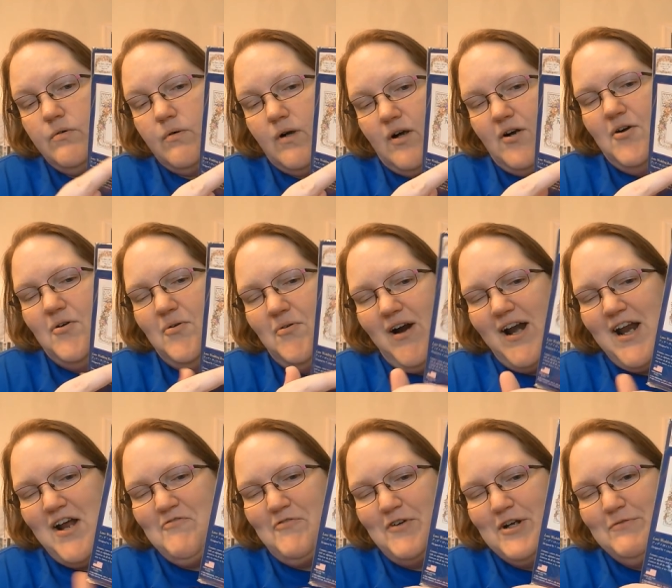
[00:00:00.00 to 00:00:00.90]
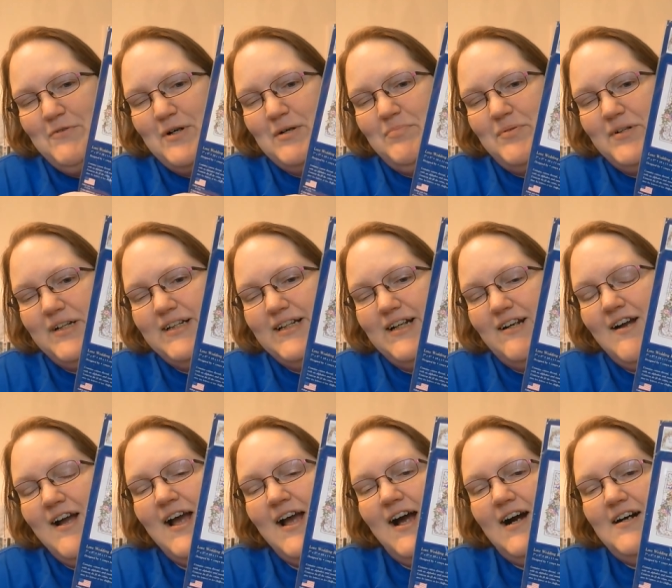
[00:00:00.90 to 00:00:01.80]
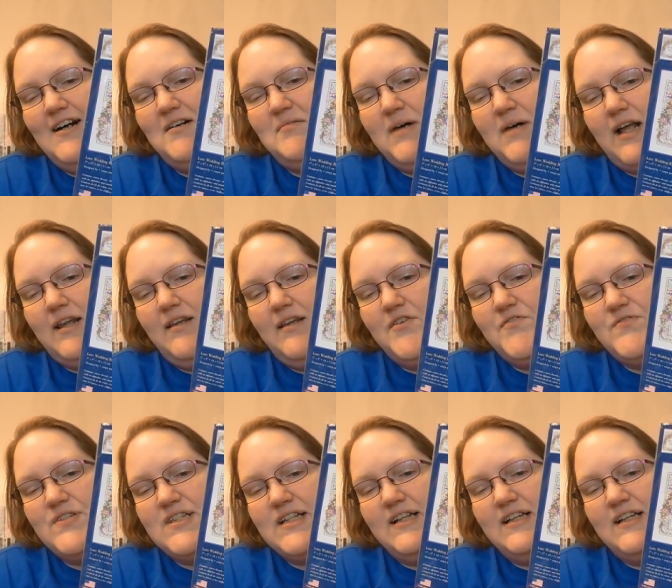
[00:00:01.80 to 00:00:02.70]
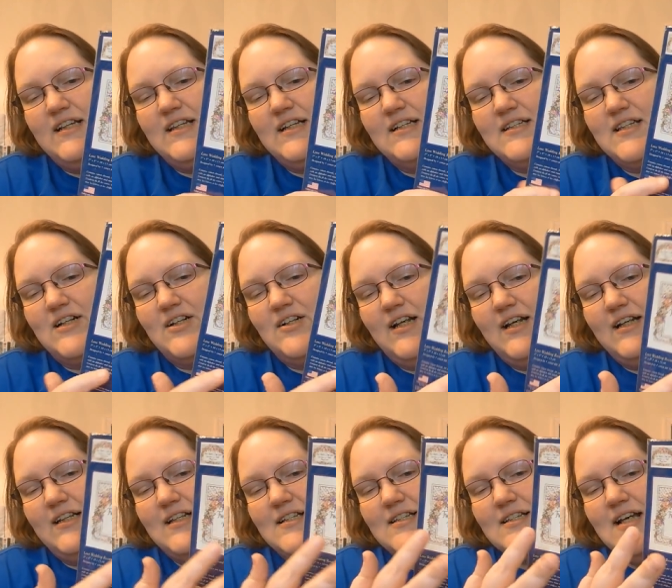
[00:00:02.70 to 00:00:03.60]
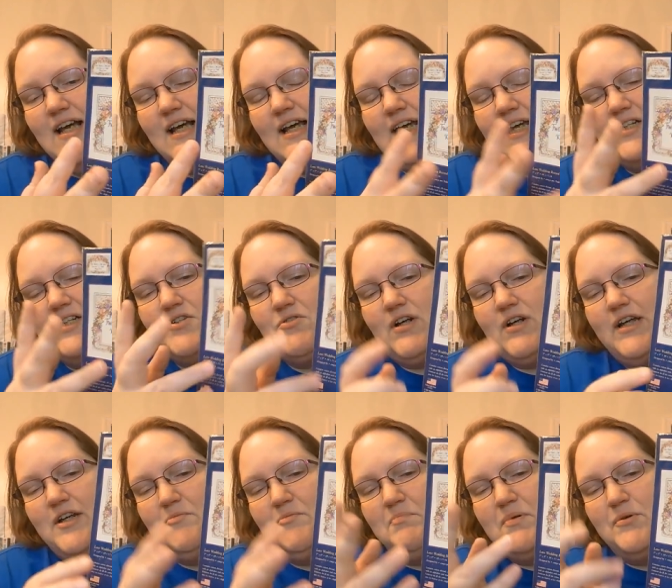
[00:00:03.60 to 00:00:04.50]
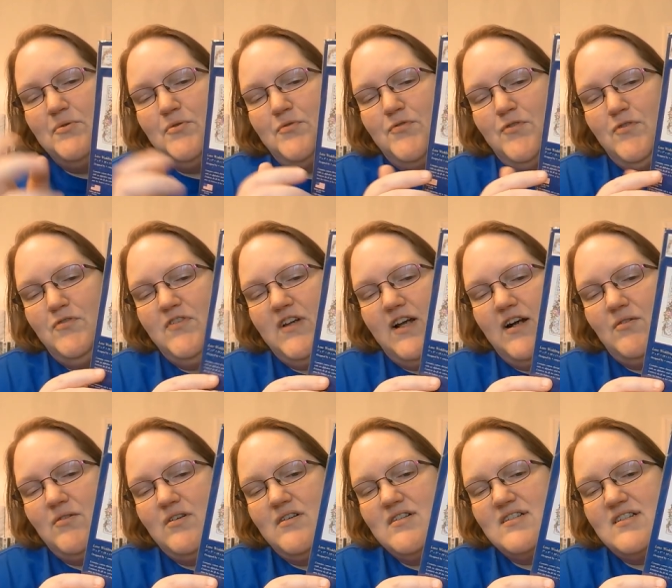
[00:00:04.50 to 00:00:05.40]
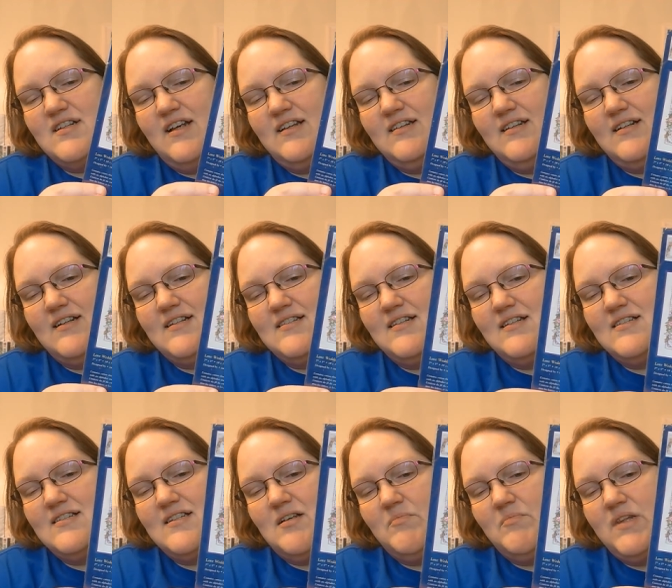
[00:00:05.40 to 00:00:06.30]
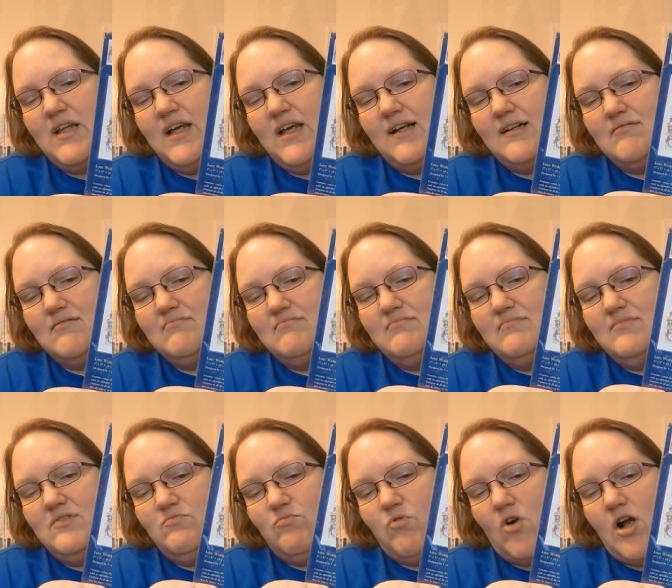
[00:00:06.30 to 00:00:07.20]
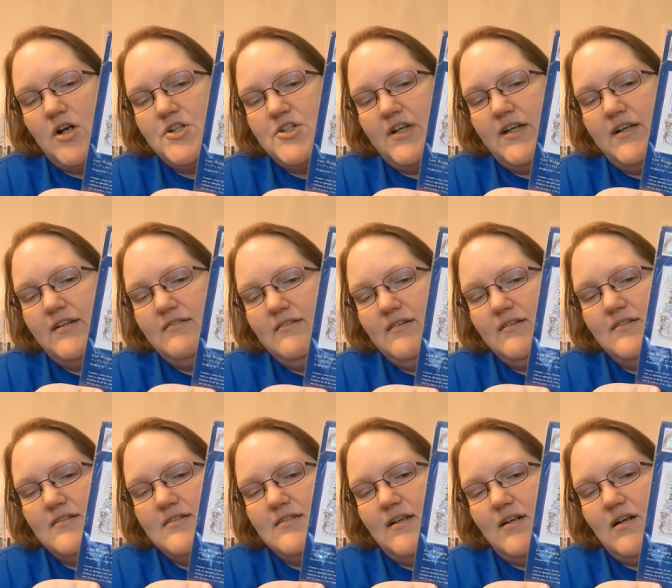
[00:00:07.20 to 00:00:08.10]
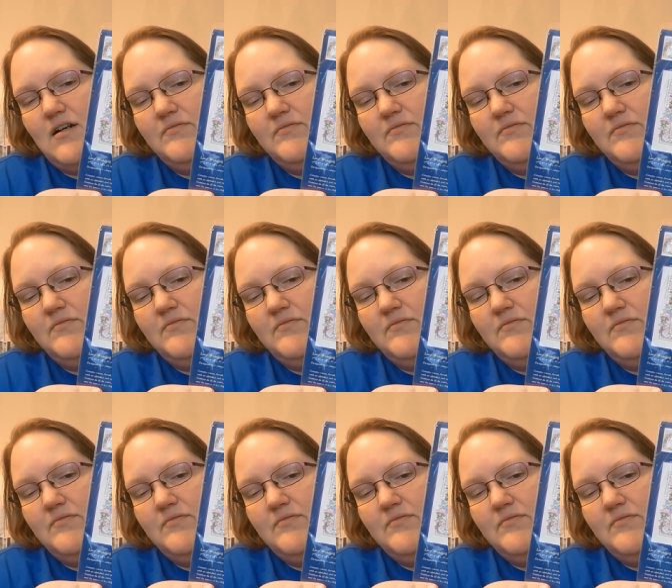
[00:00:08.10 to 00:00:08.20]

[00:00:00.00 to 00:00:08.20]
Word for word: or whatever you want to put in there um, i love seeing the things that are like these intricate beautiful flowers and then it says something raunchy in the center